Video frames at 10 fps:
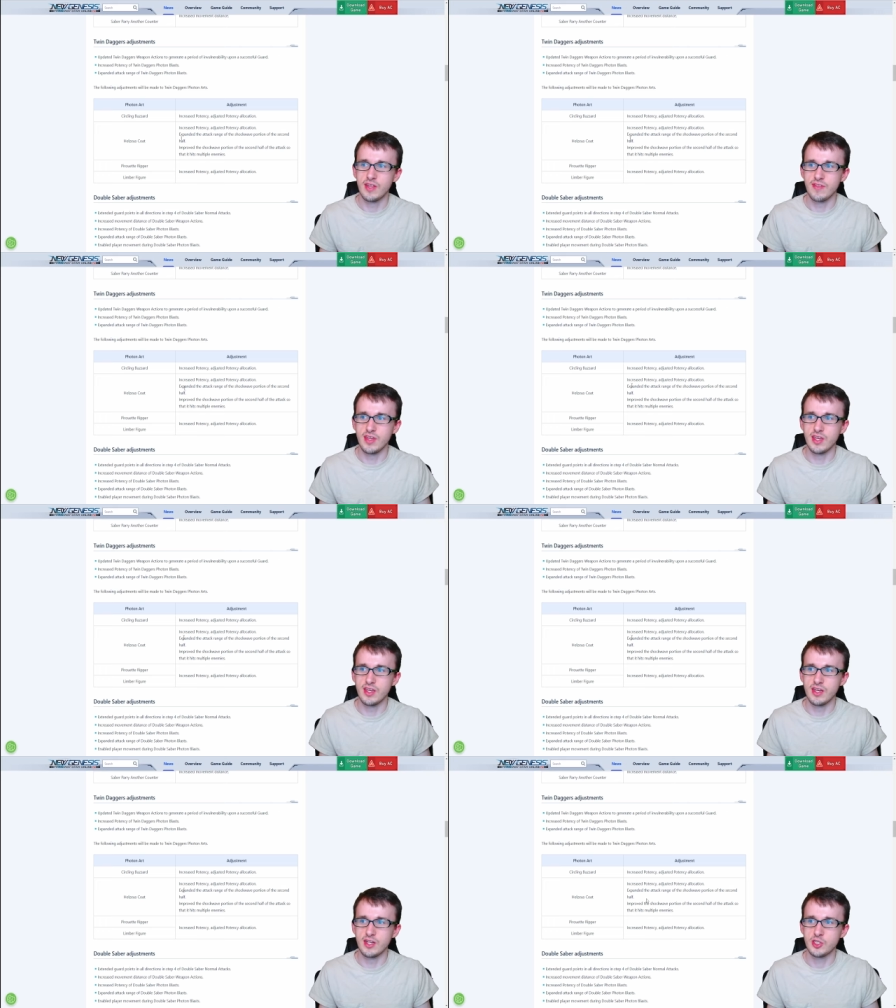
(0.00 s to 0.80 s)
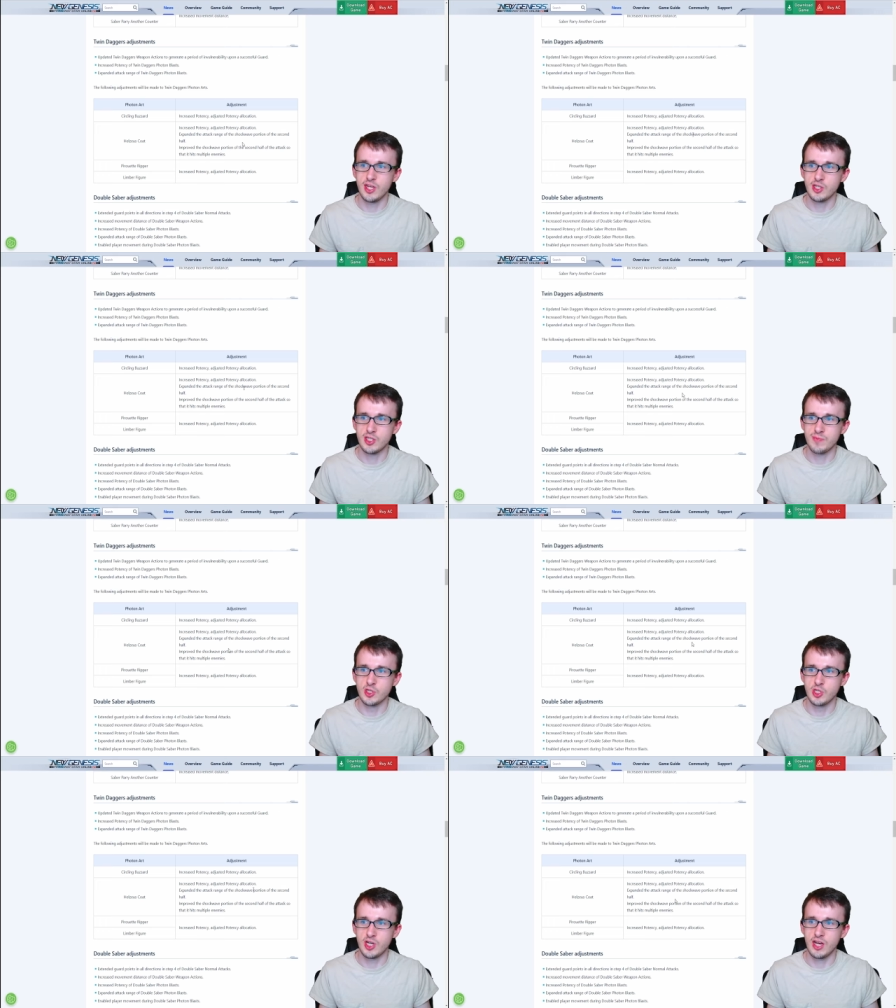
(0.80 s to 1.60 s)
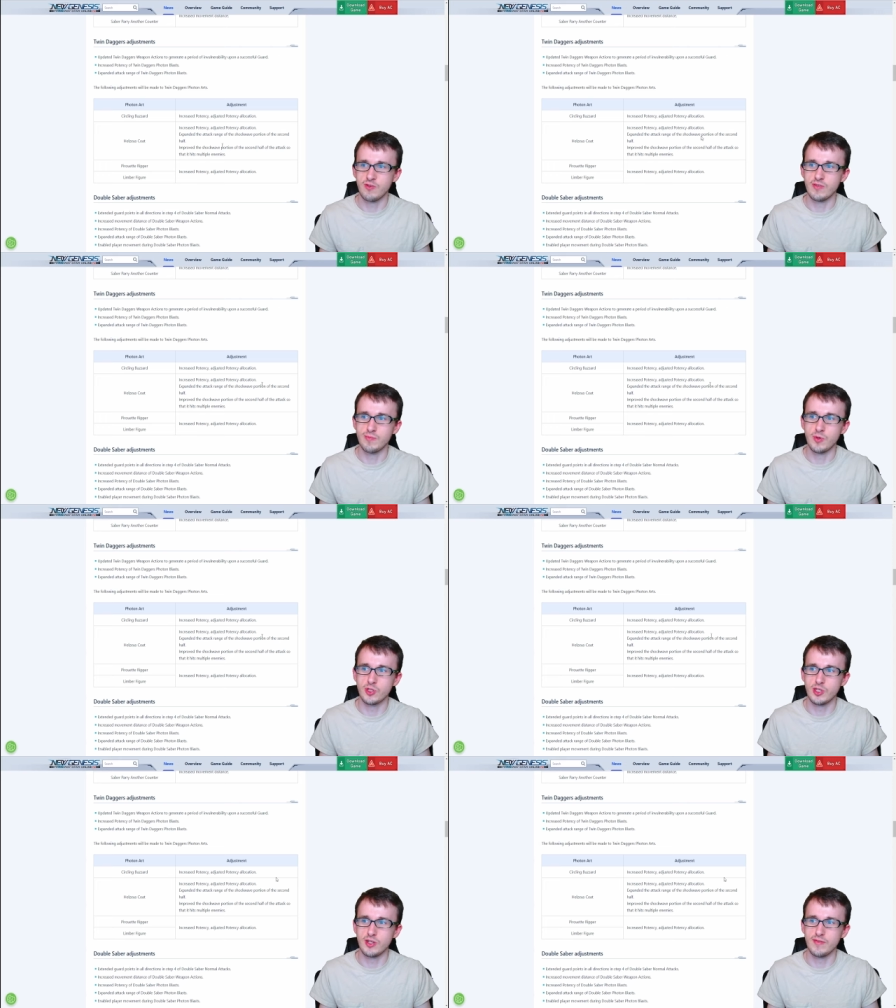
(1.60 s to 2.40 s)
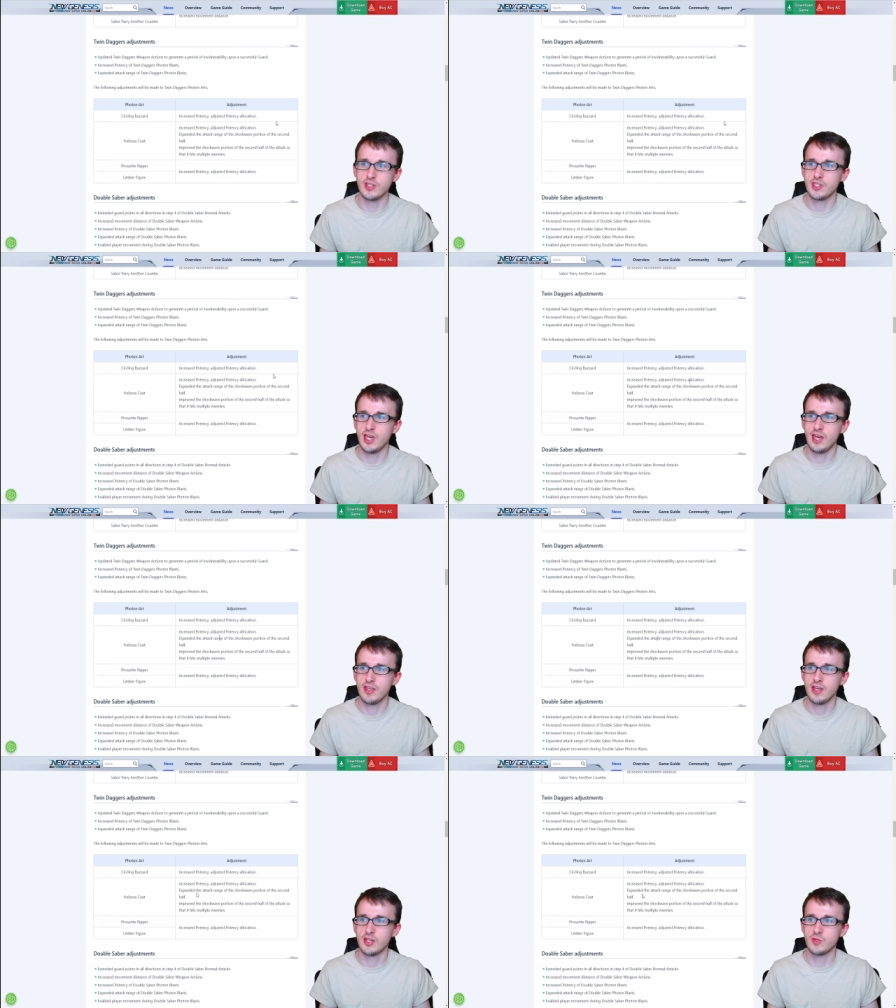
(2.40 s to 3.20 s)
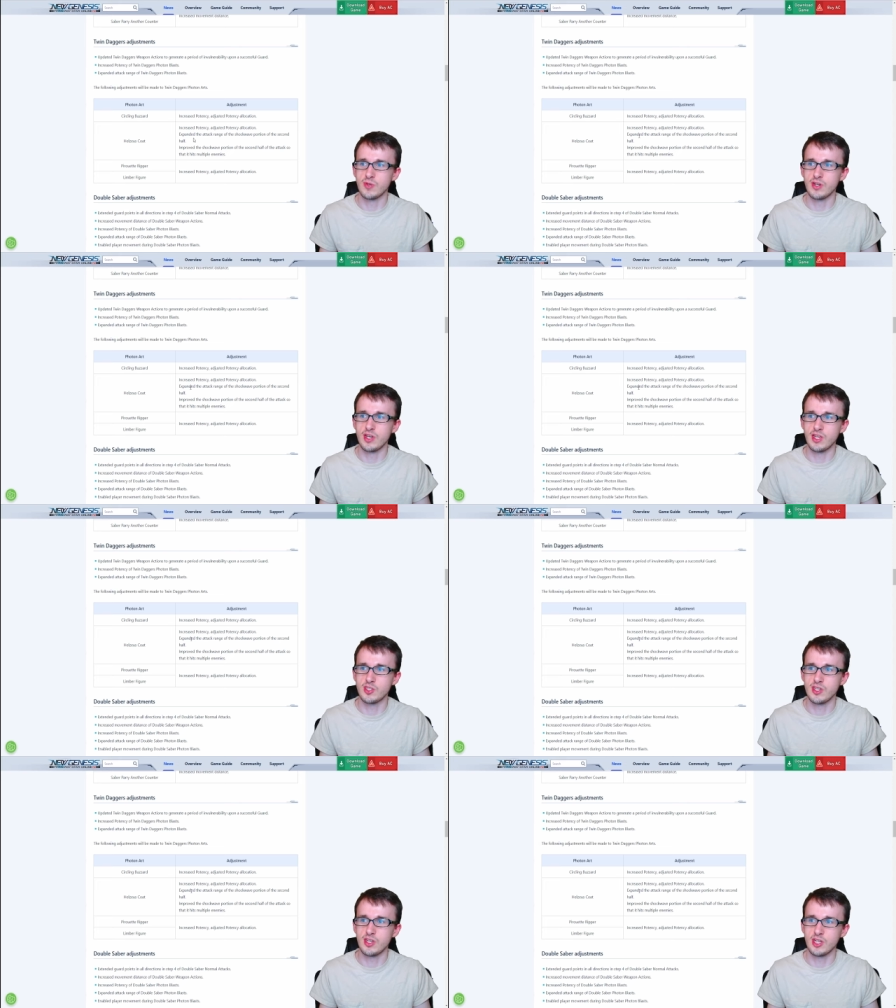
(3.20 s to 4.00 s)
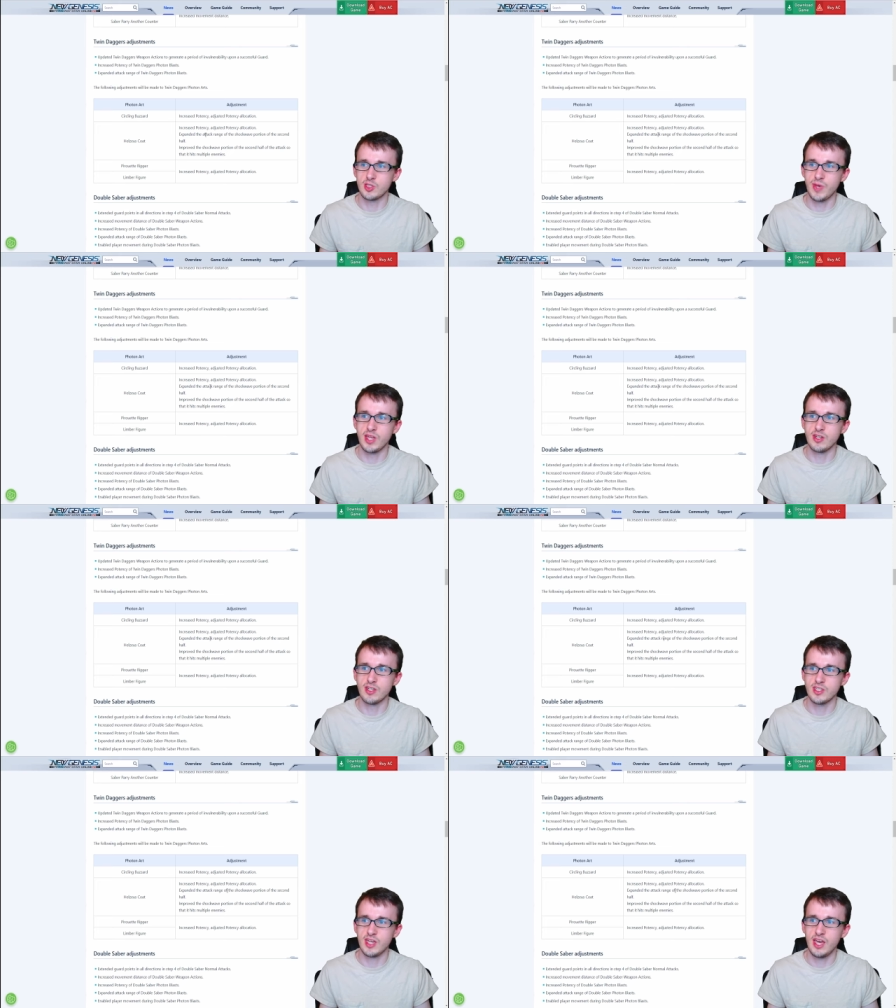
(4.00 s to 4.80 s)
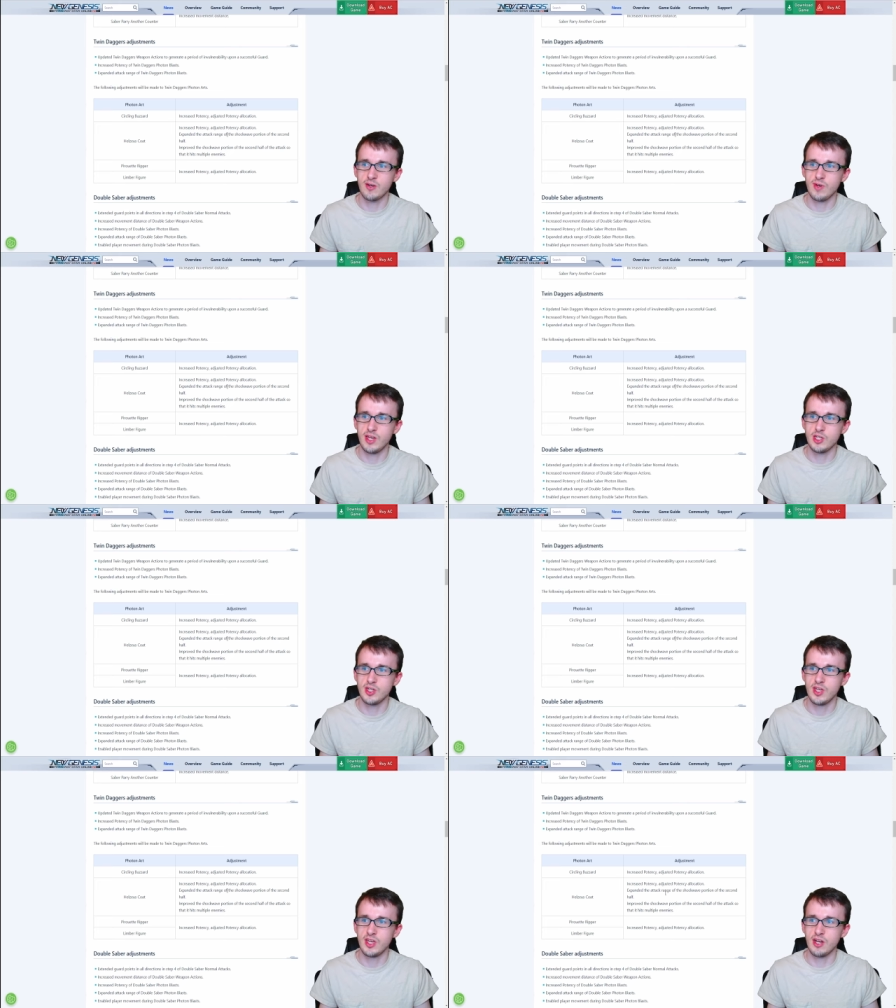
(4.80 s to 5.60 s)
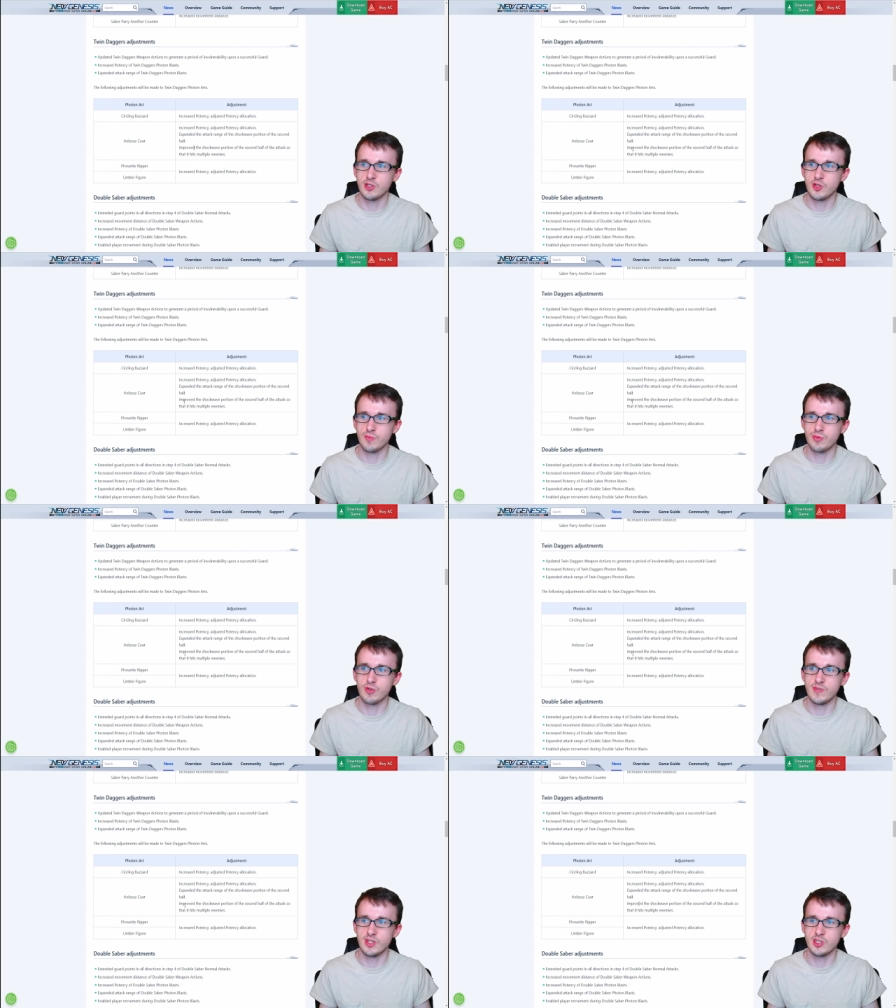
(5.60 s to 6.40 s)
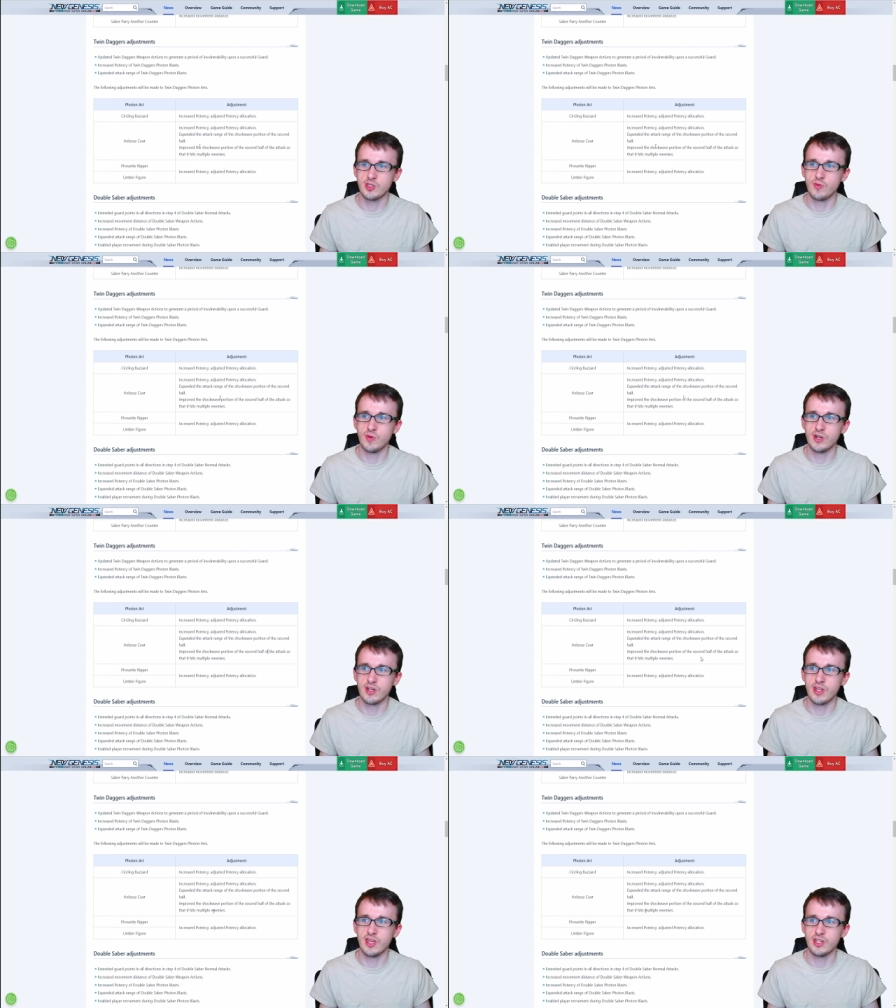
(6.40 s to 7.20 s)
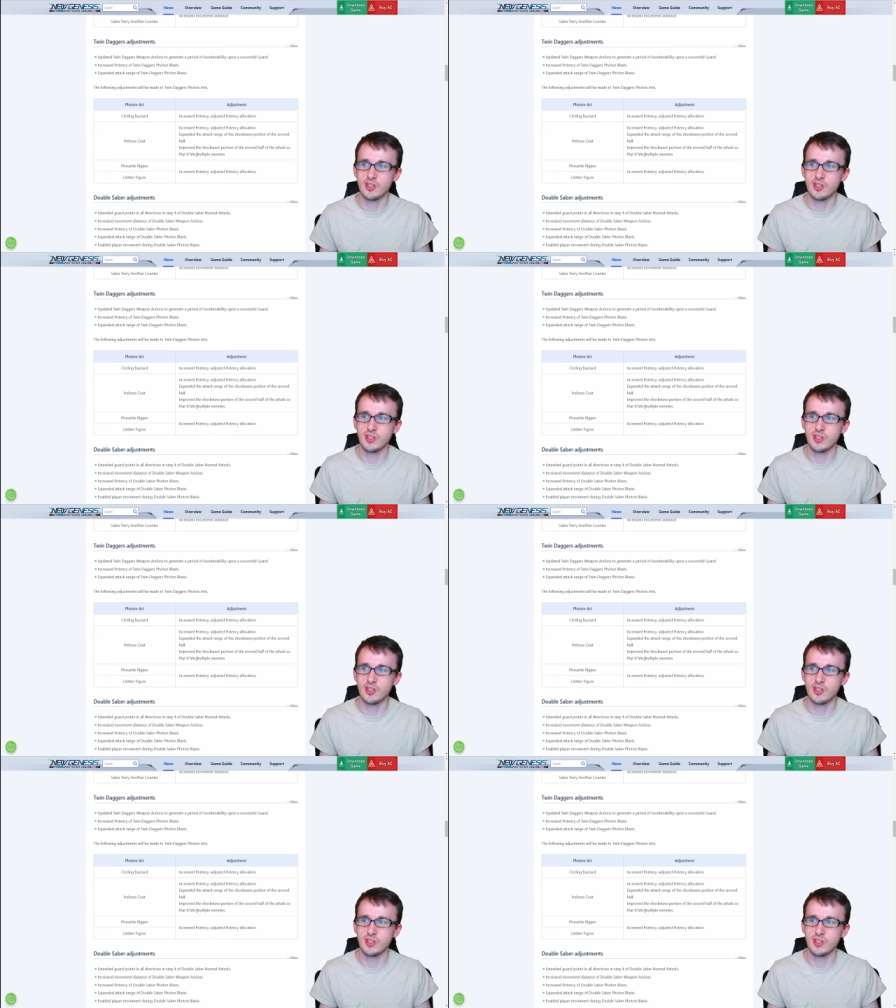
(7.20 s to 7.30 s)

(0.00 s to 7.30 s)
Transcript: they changed up the Shockwave portion of the attack to where it gets expanded attack range, and also improved it so where it can hit